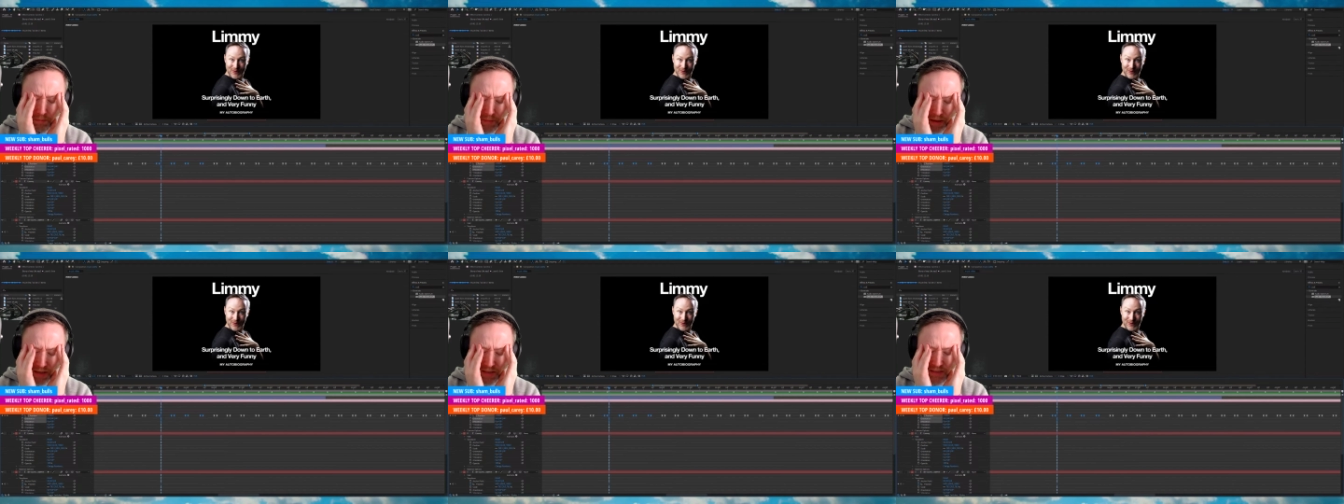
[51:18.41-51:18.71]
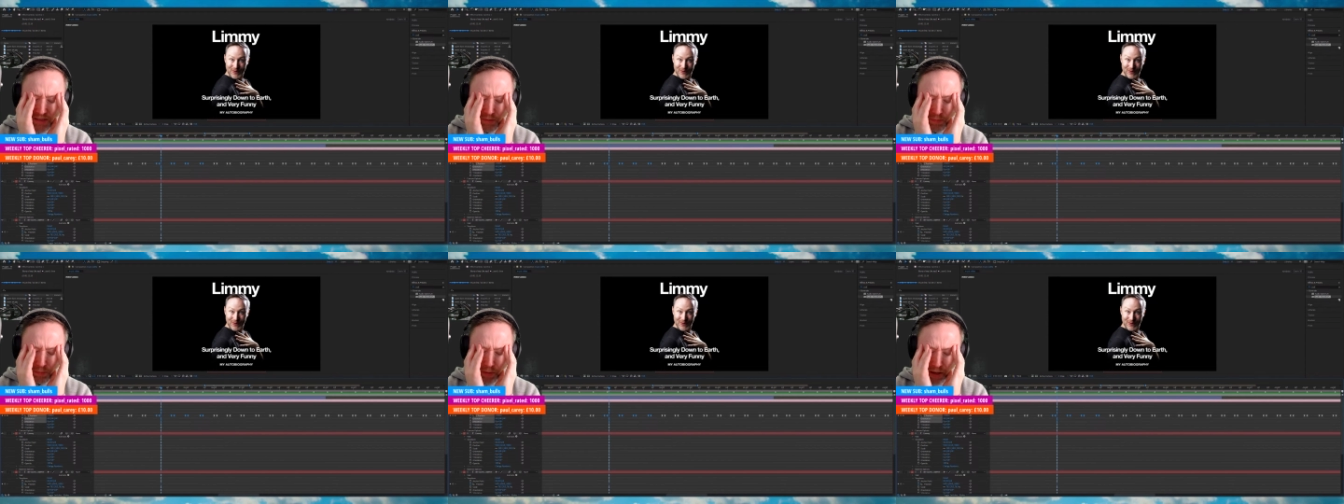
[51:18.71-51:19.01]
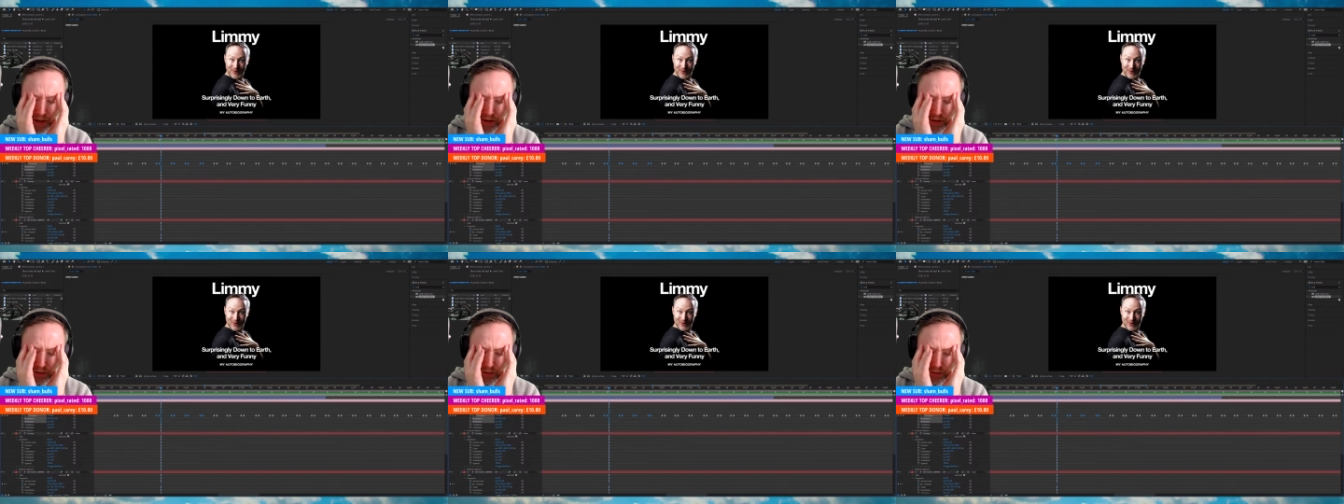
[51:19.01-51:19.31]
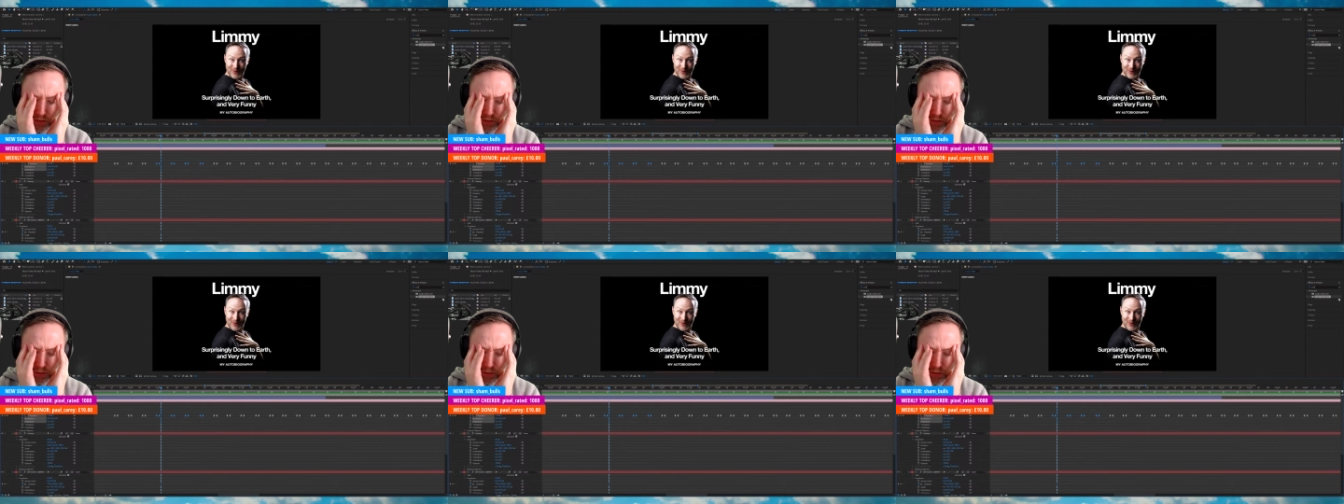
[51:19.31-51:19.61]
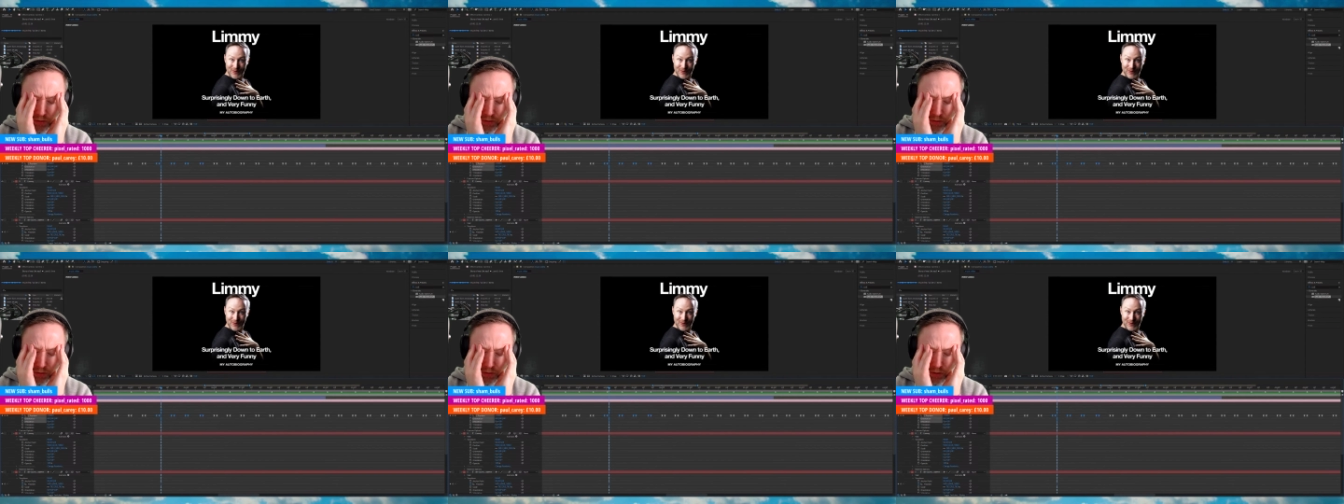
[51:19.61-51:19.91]
makes it better.
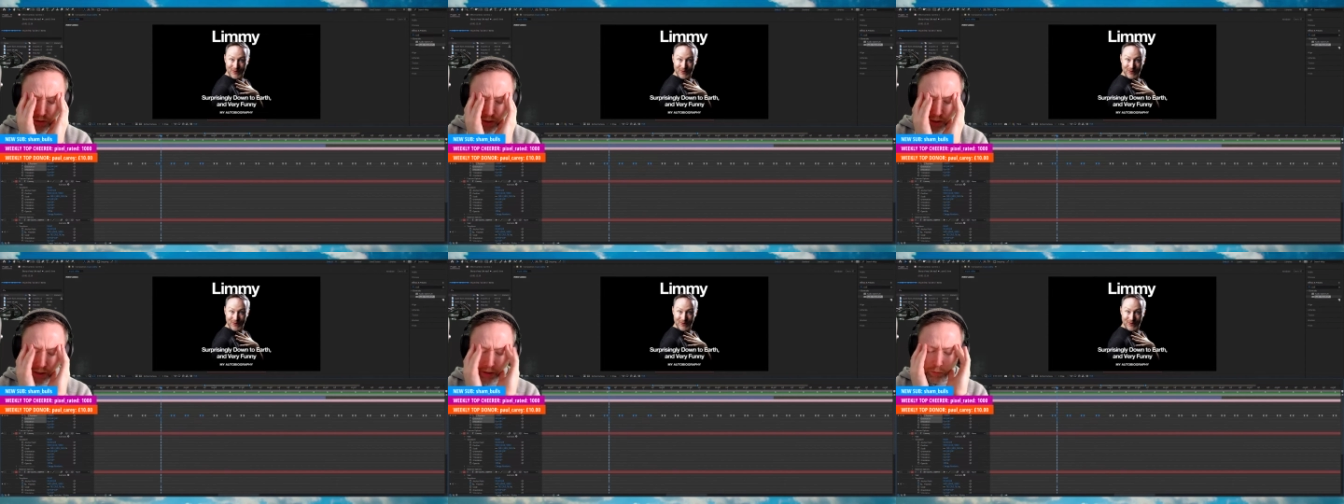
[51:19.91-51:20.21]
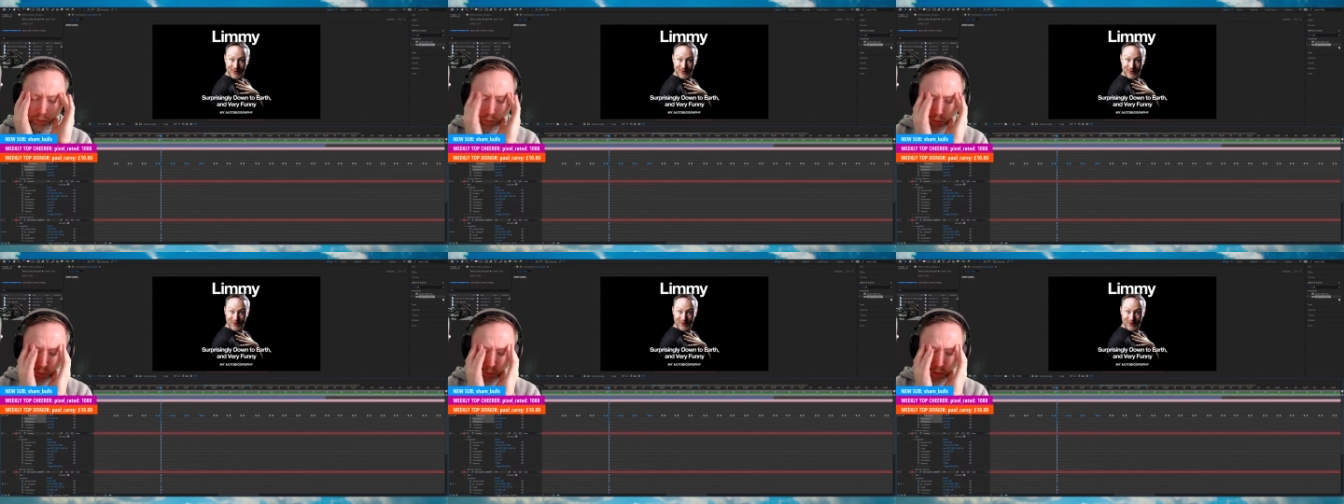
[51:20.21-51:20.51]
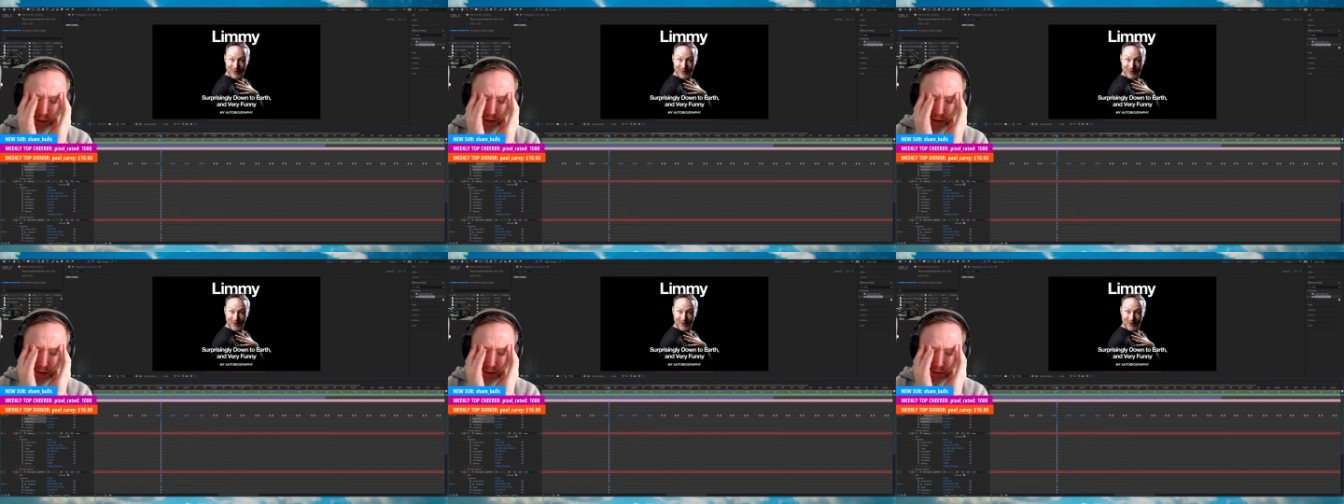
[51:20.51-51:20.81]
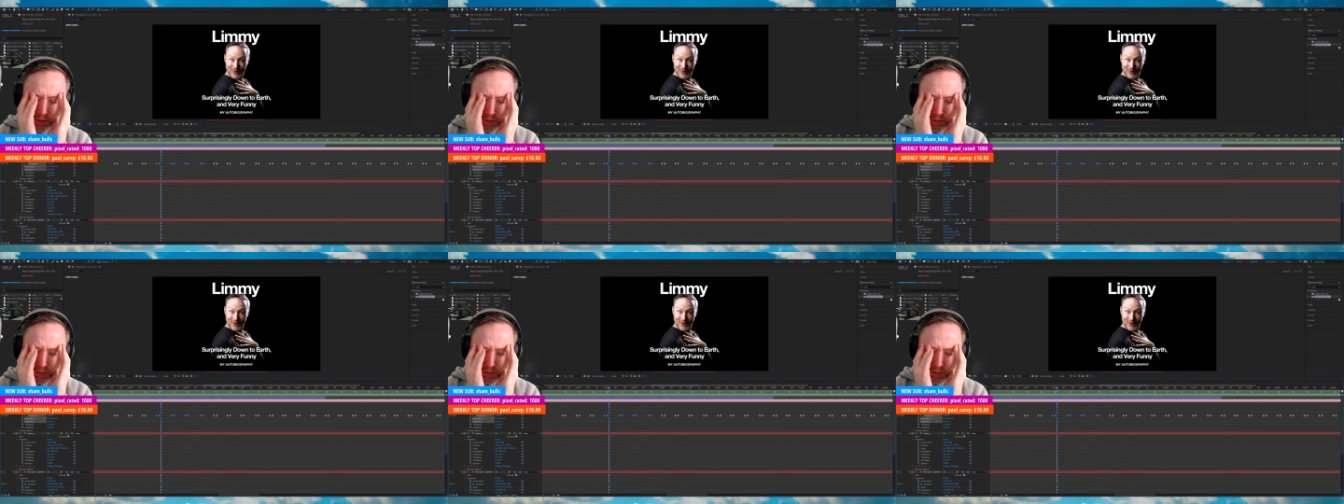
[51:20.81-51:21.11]
In what way?